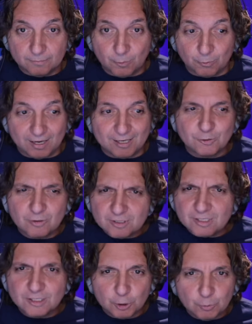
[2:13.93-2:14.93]
Okay, so
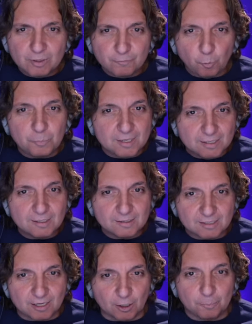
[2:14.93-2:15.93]
there's a degree of
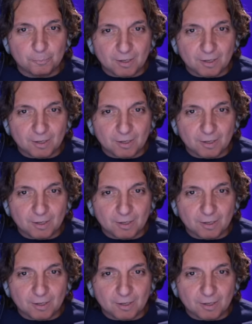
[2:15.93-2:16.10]
obedience here,